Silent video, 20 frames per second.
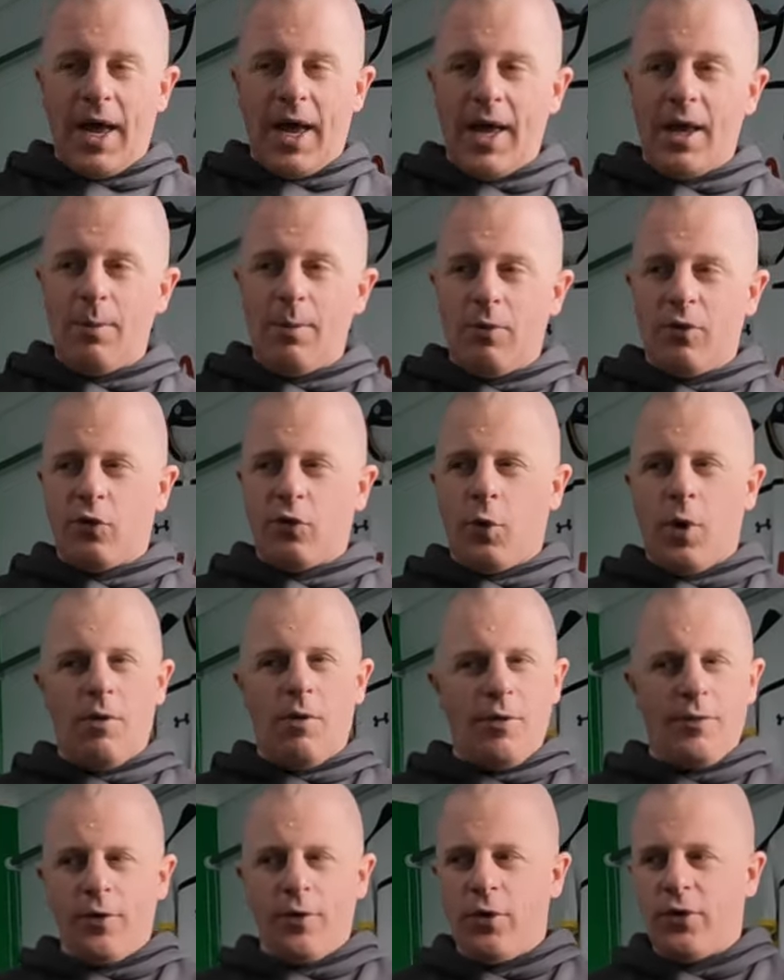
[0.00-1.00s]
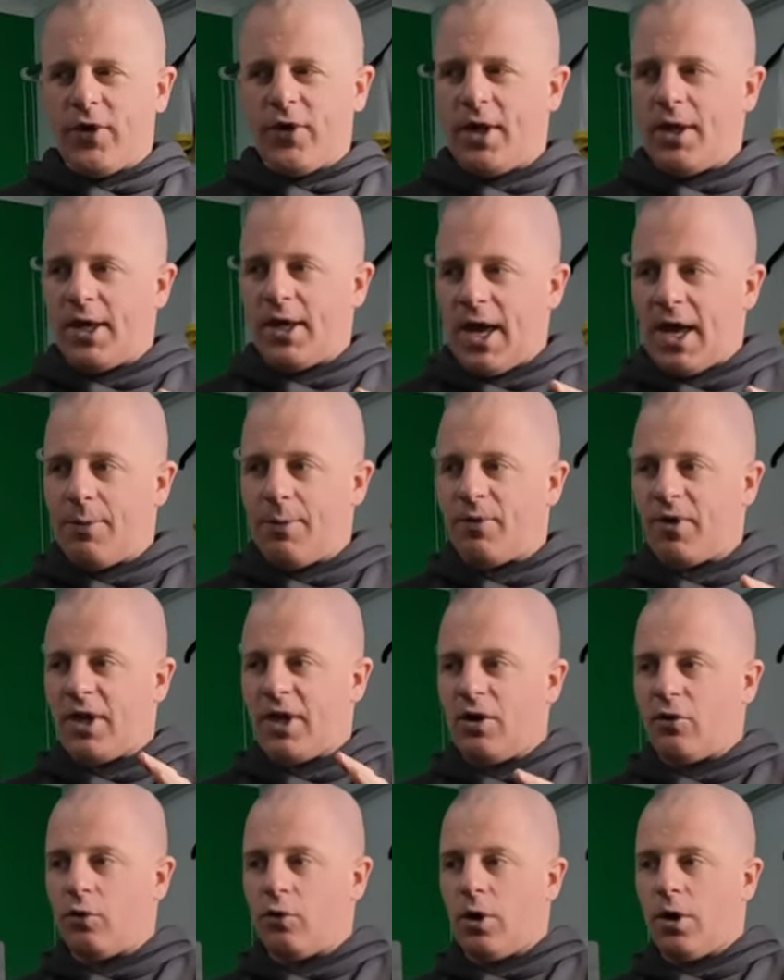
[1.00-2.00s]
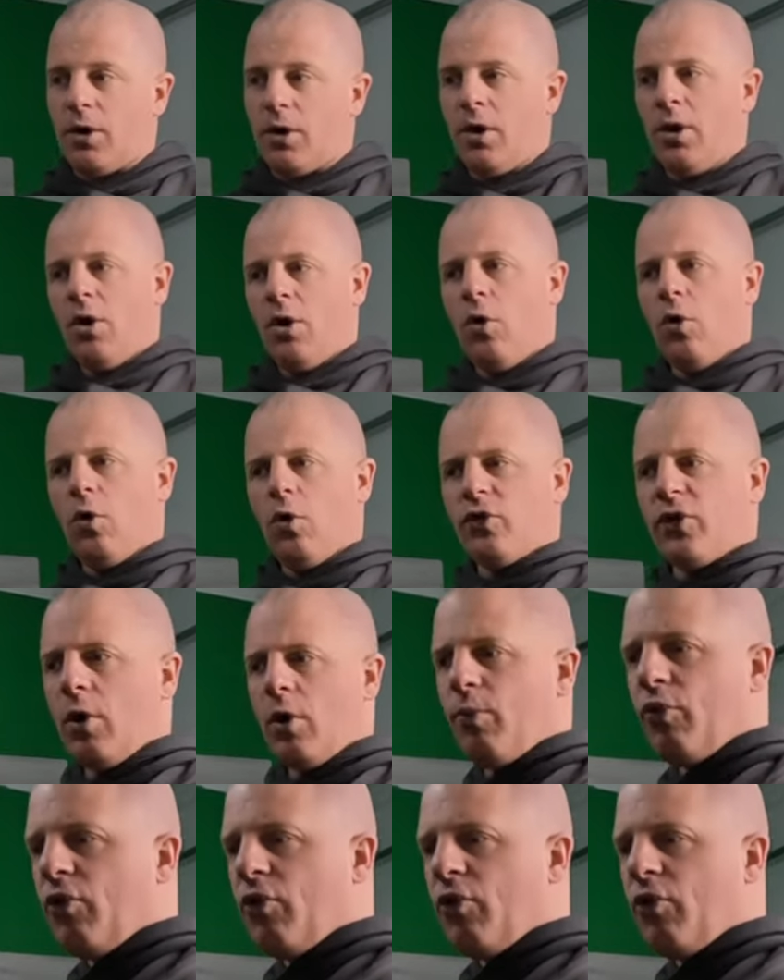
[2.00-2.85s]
games, 12 or 13 games in each one. Also